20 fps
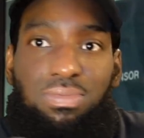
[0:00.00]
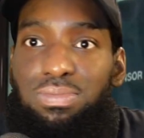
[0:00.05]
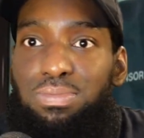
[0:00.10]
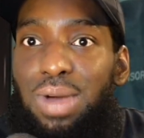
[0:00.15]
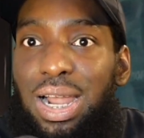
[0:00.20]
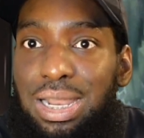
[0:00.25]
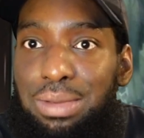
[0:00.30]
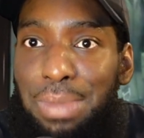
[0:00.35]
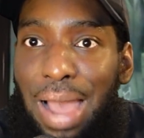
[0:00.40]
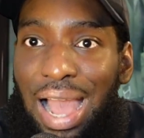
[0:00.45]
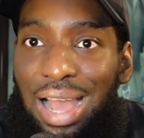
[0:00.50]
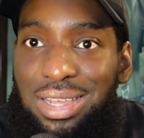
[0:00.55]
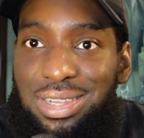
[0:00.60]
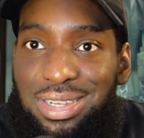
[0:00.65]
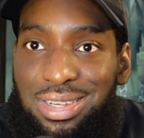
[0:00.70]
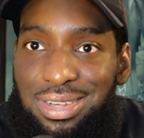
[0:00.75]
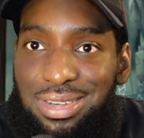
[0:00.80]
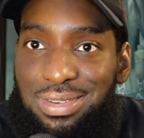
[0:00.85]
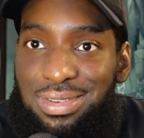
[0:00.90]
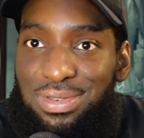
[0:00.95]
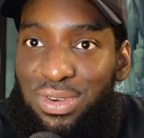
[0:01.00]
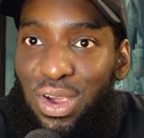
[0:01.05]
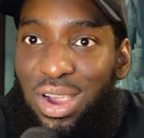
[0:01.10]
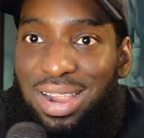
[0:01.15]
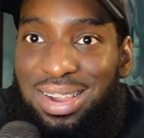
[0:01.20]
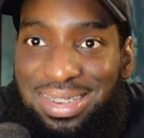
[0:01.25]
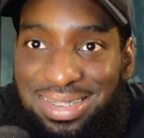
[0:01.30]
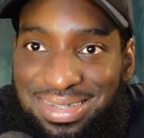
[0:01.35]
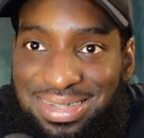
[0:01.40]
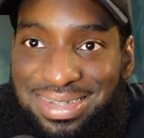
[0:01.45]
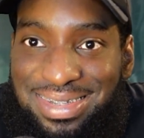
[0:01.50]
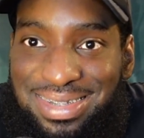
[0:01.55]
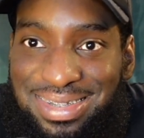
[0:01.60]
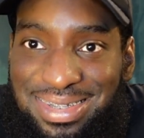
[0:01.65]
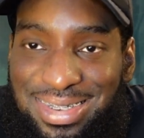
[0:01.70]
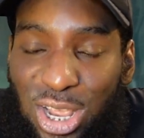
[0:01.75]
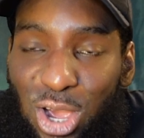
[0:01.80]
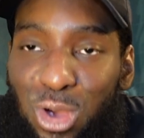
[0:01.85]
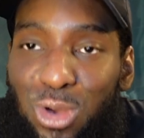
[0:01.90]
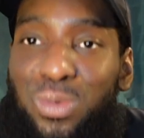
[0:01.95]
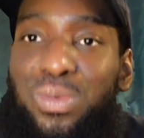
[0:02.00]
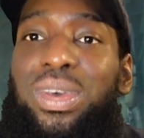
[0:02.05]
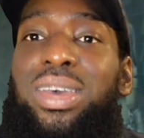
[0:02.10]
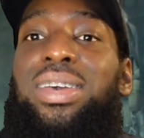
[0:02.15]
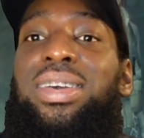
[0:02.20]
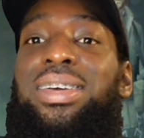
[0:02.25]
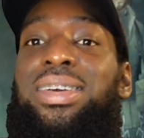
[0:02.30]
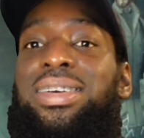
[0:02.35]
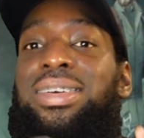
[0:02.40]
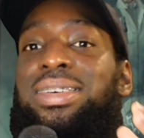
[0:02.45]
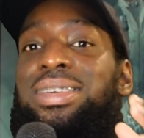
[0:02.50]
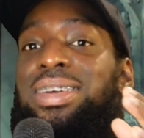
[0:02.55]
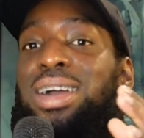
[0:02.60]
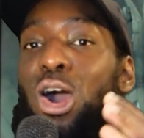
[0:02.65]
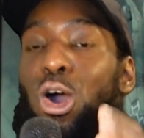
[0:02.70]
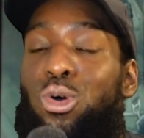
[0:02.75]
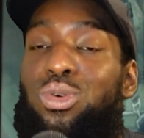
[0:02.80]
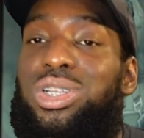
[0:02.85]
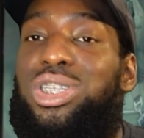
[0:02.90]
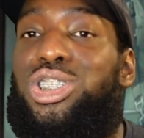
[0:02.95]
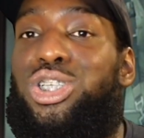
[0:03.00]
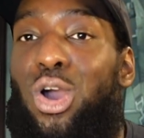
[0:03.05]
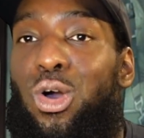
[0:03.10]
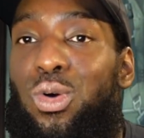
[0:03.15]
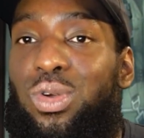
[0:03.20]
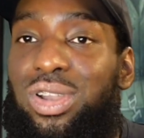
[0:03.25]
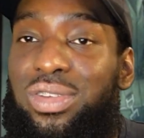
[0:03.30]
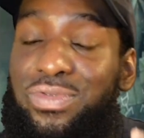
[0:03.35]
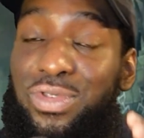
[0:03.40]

money matters, right? So, old is gold.